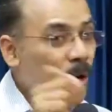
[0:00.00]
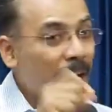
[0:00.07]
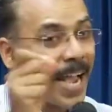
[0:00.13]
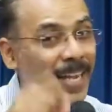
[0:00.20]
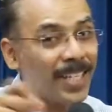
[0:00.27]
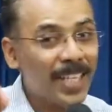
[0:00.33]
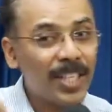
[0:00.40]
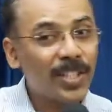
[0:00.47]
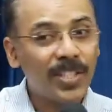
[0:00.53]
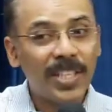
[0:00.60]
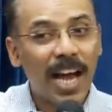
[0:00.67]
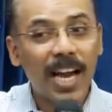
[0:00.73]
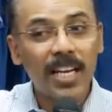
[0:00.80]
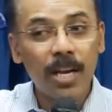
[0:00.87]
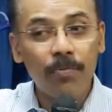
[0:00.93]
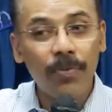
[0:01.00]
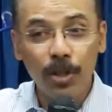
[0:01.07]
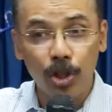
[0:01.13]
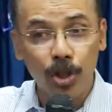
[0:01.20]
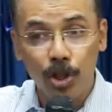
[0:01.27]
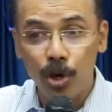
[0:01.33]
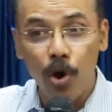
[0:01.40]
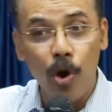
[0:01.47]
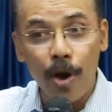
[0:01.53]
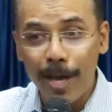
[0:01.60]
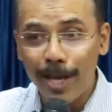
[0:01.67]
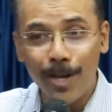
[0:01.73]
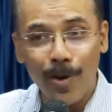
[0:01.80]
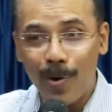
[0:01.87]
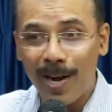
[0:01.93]
writing started with
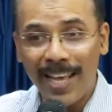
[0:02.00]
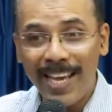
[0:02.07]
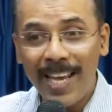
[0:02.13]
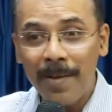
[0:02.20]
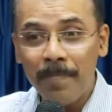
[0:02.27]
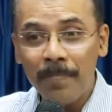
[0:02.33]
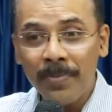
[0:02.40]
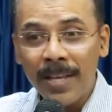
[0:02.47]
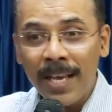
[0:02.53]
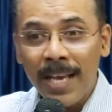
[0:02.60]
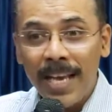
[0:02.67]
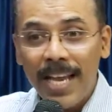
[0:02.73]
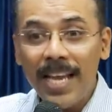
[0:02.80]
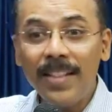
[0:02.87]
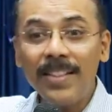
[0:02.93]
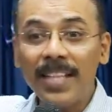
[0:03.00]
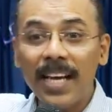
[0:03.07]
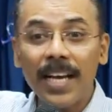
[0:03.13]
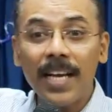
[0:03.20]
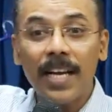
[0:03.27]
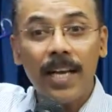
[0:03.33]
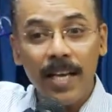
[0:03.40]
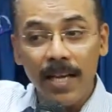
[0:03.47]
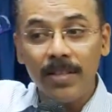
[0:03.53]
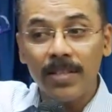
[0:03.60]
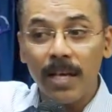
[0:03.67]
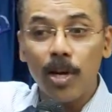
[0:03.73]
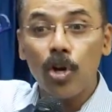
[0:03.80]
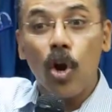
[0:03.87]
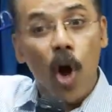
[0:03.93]
drawing only. In
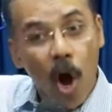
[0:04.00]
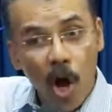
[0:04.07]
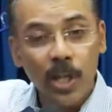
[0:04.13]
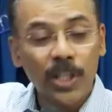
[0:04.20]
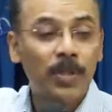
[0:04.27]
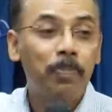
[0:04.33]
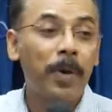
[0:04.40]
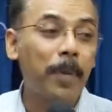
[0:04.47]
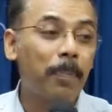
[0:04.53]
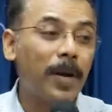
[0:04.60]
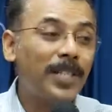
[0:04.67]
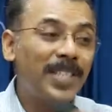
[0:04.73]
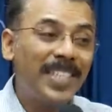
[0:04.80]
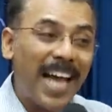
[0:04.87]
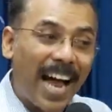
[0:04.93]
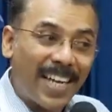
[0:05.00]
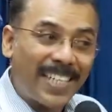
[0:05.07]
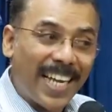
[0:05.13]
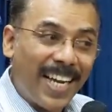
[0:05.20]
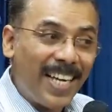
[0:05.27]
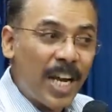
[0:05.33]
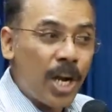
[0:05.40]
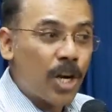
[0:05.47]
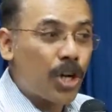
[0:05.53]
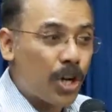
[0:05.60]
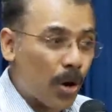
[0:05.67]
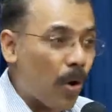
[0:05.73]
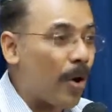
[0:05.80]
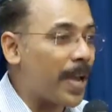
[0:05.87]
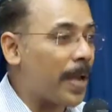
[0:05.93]
the rocks people started
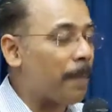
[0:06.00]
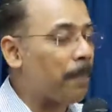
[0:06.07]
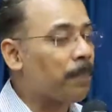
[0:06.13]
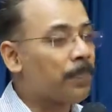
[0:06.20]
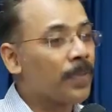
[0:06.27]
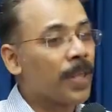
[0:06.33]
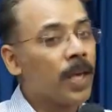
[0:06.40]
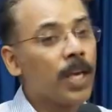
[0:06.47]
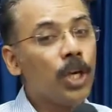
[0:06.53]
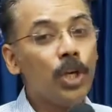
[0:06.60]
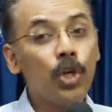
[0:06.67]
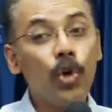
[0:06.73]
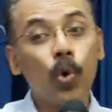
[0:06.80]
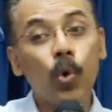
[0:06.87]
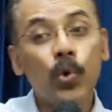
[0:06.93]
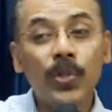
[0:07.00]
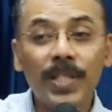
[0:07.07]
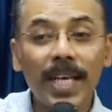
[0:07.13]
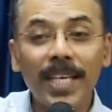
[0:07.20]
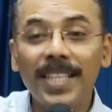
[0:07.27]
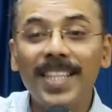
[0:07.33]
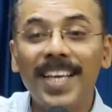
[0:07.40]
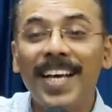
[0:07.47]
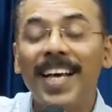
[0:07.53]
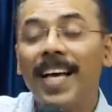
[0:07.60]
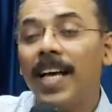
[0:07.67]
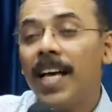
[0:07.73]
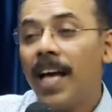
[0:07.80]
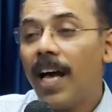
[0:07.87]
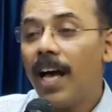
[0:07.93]
drawing. using
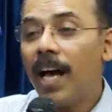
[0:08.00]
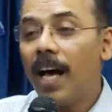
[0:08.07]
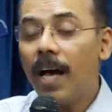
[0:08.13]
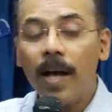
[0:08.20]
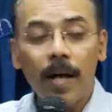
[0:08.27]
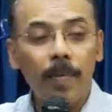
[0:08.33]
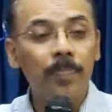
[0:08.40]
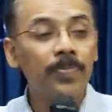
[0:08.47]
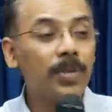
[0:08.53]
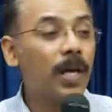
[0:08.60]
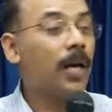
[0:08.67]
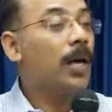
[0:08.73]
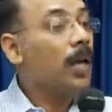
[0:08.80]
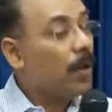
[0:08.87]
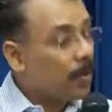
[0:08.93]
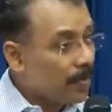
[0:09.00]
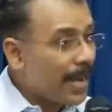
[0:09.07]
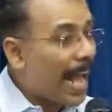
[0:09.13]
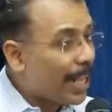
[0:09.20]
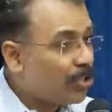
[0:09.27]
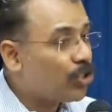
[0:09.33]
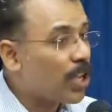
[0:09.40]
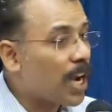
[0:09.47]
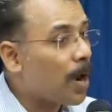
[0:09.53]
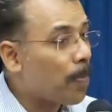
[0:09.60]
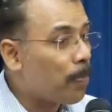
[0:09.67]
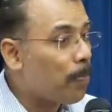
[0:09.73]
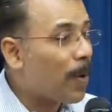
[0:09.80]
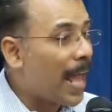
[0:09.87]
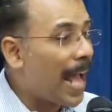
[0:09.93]
the
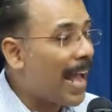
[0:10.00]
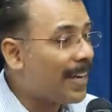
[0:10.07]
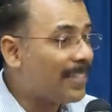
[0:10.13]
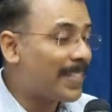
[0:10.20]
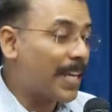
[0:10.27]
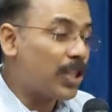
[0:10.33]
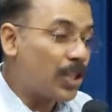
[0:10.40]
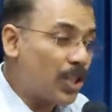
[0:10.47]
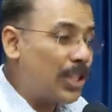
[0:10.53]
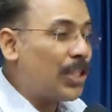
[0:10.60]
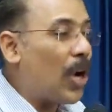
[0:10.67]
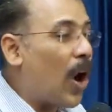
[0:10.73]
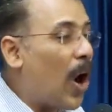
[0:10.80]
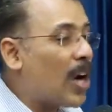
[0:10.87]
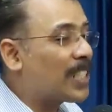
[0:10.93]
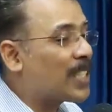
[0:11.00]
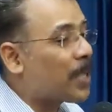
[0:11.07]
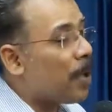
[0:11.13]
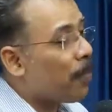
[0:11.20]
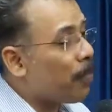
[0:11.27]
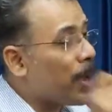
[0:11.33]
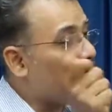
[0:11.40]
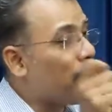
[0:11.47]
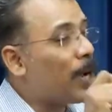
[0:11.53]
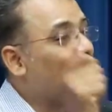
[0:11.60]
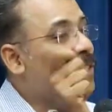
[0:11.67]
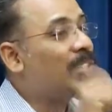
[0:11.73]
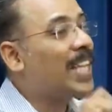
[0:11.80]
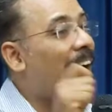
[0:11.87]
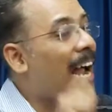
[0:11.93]
natural plants and stones, people
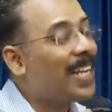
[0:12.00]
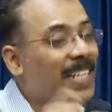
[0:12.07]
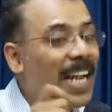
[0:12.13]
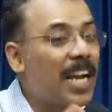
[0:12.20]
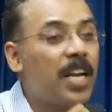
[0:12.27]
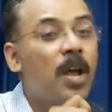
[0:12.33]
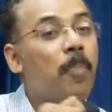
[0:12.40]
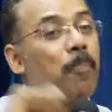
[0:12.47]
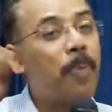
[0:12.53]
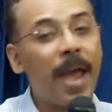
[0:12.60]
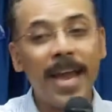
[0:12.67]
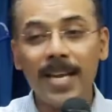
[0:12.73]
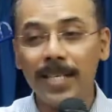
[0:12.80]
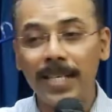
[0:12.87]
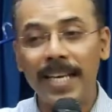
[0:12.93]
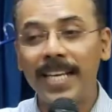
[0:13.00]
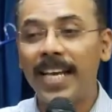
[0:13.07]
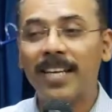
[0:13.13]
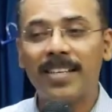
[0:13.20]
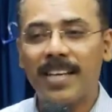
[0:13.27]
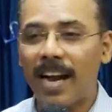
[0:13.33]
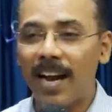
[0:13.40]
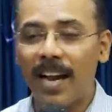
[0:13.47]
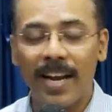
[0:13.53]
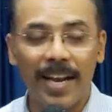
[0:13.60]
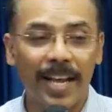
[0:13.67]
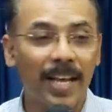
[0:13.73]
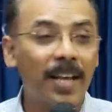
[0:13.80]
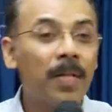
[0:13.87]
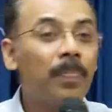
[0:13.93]
started painting and
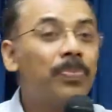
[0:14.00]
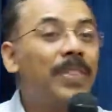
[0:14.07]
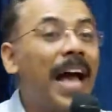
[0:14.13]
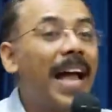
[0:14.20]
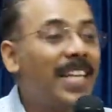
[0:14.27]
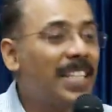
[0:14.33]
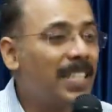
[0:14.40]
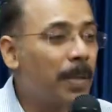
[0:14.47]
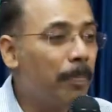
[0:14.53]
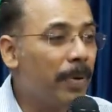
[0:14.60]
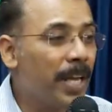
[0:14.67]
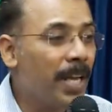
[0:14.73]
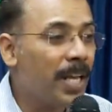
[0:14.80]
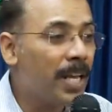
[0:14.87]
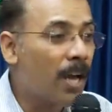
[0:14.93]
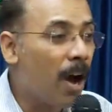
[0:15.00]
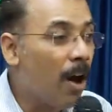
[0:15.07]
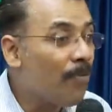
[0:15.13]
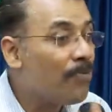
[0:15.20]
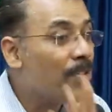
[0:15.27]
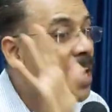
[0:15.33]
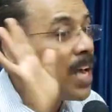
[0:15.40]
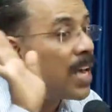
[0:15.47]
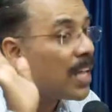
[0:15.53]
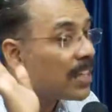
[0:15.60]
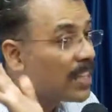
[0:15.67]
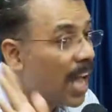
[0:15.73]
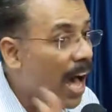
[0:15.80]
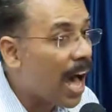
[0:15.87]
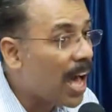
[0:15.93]
coloring. That is the beginning of
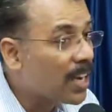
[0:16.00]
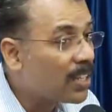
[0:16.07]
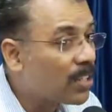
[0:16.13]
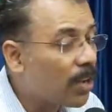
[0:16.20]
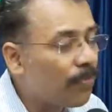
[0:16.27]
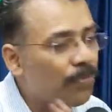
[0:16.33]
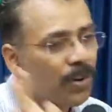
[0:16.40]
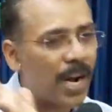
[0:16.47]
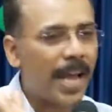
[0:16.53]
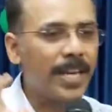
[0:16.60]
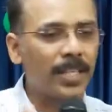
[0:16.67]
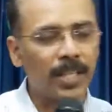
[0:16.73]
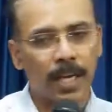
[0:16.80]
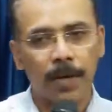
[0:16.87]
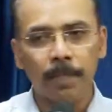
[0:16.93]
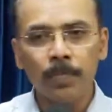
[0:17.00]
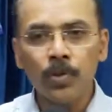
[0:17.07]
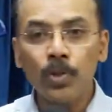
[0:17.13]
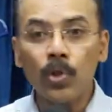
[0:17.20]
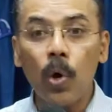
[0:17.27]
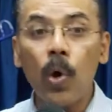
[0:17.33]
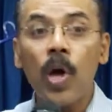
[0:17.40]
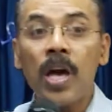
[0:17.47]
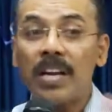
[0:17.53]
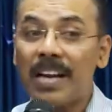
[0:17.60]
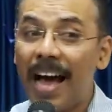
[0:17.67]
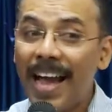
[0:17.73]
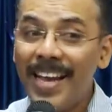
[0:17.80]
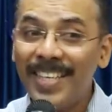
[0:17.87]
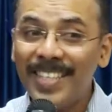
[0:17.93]
the art of writing. So
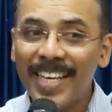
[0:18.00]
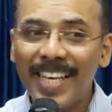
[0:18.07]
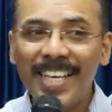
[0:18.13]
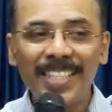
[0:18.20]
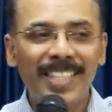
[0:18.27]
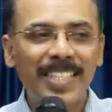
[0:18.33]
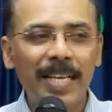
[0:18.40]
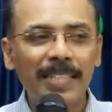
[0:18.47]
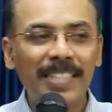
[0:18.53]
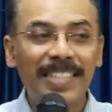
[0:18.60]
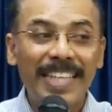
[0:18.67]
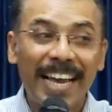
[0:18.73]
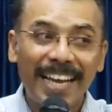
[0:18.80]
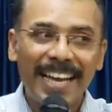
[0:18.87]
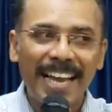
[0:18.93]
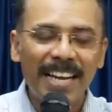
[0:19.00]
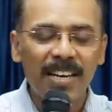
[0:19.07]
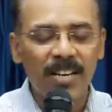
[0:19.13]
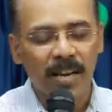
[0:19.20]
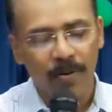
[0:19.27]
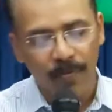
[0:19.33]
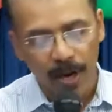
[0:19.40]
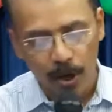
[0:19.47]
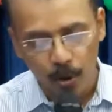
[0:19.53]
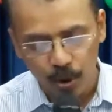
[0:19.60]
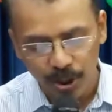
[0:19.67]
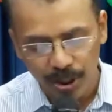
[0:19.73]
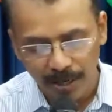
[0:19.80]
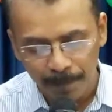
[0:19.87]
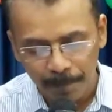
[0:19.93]
writing is the second
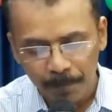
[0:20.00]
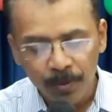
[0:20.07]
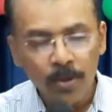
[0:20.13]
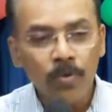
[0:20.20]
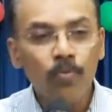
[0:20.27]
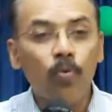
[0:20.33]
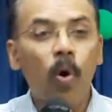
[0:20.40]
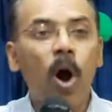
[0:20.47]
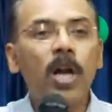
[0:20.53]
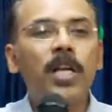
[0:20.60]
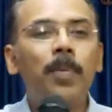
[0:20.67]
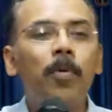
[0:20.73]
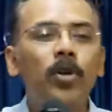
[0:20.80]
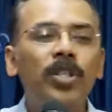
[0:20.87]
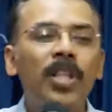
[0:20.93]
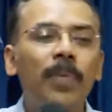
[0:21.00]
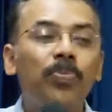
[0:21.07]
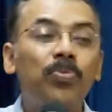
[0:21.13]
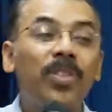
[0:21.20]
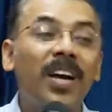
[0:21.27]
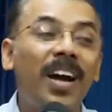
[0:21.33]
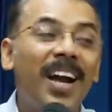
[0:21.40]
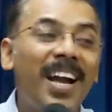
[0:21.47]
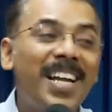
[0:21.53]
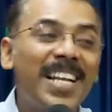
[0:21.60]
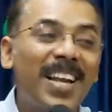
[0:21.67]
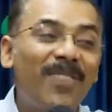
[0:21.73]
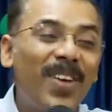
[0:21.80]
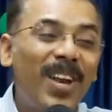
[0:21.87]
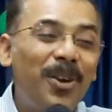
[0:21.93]
revolution. What about the third
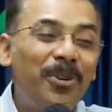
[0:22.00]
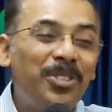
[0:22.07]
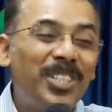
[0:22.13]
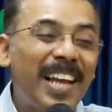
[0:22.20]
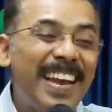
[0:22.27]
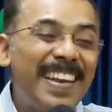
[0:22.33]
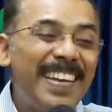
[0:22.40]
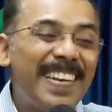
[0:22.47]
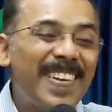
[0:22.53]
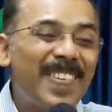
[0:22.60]
revolution?